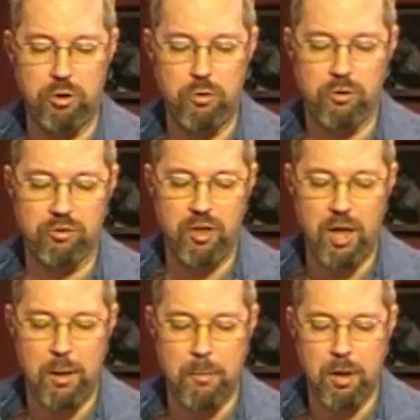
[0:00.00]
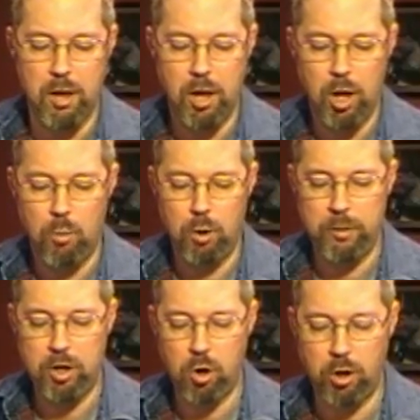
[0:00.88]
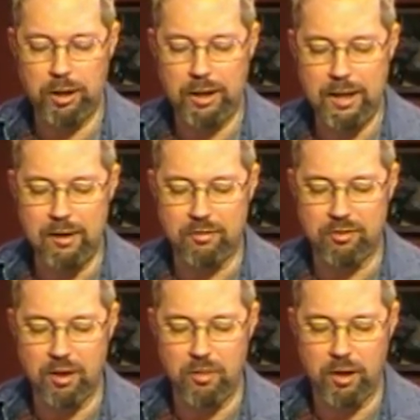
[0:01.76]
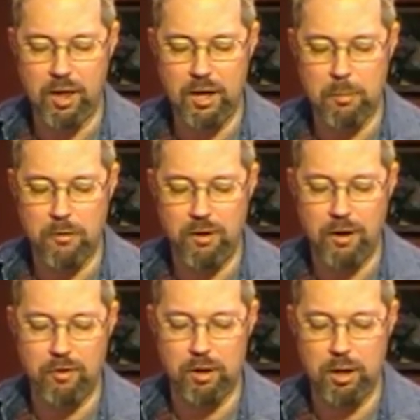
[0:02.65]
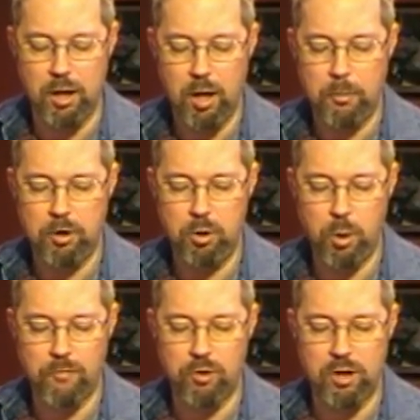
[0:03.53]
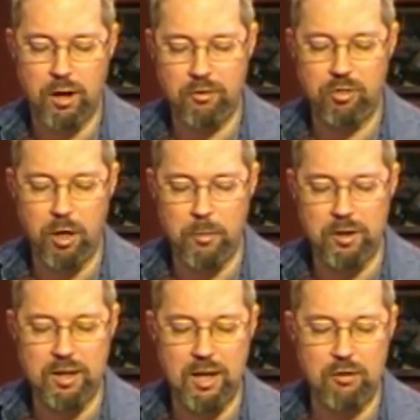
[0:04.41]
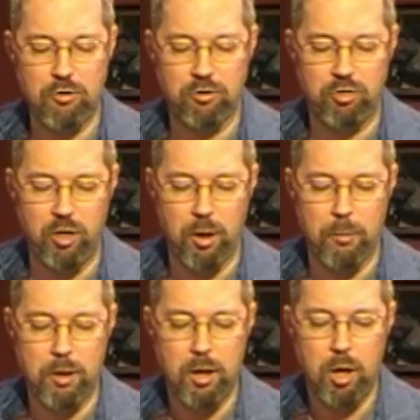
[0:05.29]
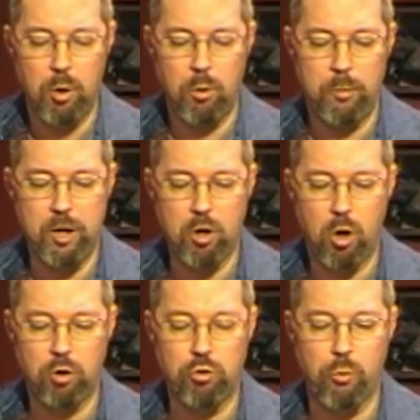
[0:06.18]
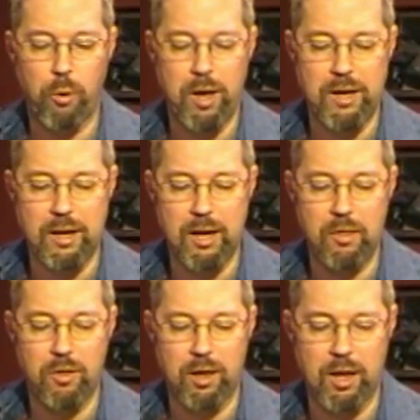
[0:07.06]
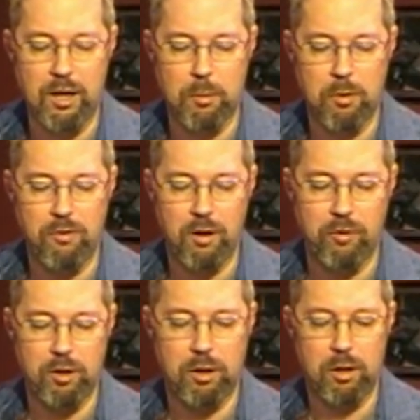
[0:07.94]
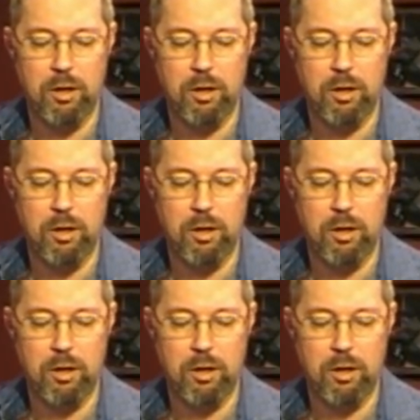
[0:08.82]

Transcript: do the same will be called least in the kingdom of heaven. But whoever does them and teaches them will be called great in the kingdom of heaven.